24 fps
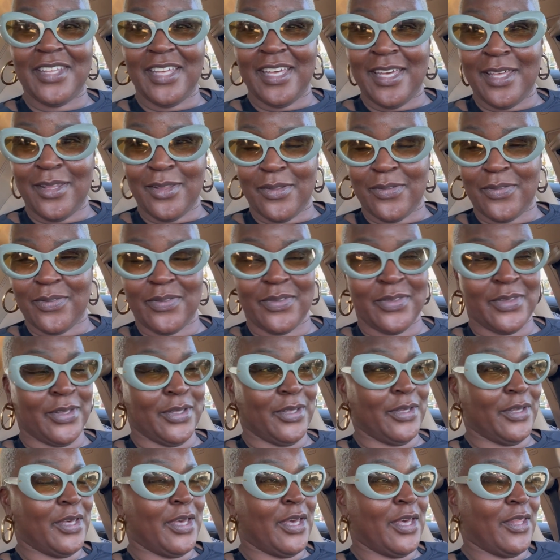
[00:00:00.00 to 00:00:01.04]

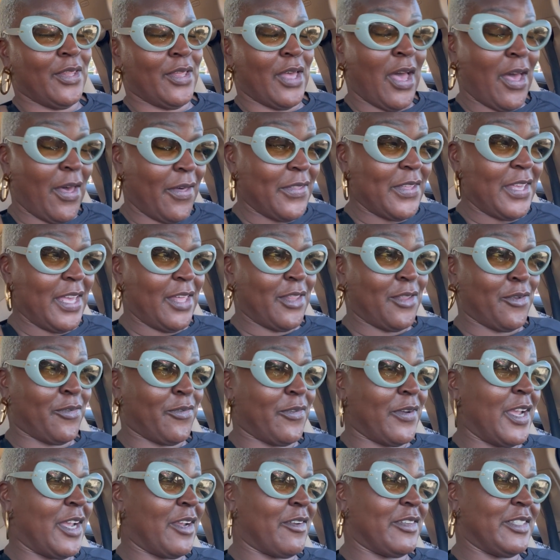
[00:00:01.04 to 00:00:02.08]
other all the other
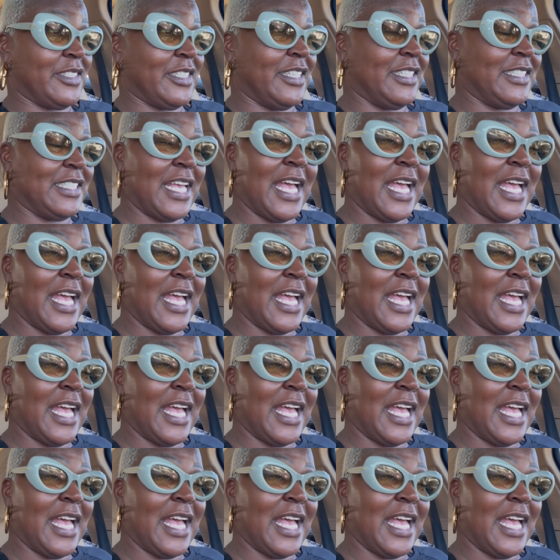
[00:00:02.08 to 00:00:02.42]
fragrances,